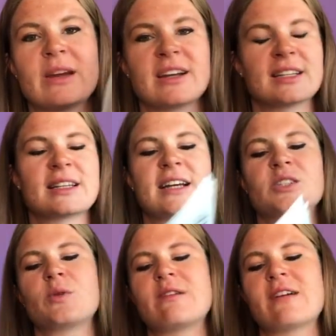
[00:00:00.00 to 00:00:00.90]
because this has
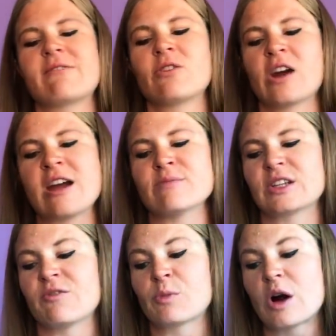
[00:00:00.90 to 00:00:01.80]
25 grams
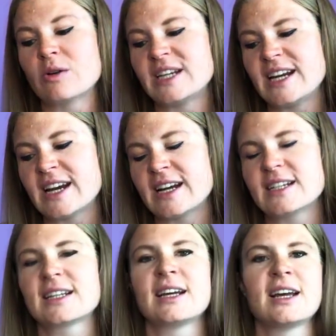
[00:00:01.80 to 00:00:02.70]
of protein in it.